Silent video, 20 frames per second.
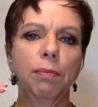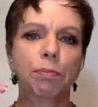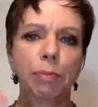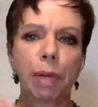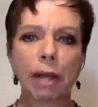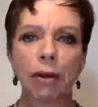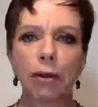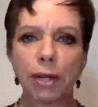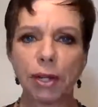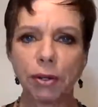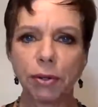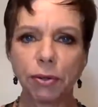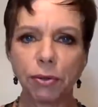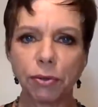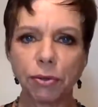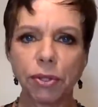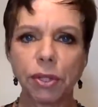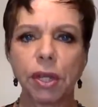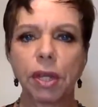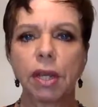
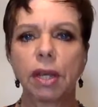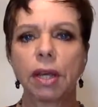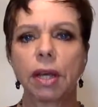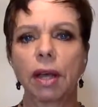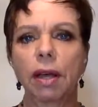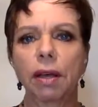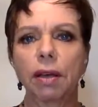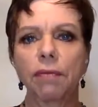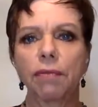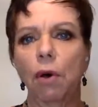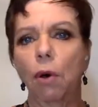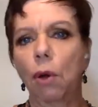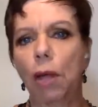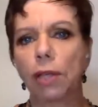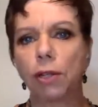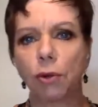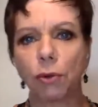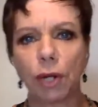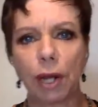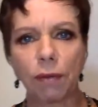barriers of,
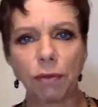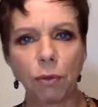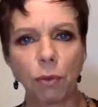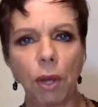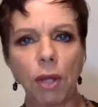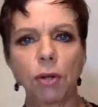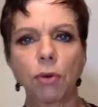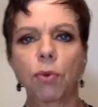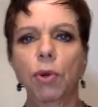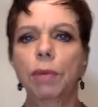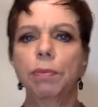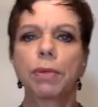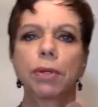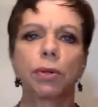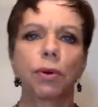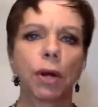I don't have the right equipment,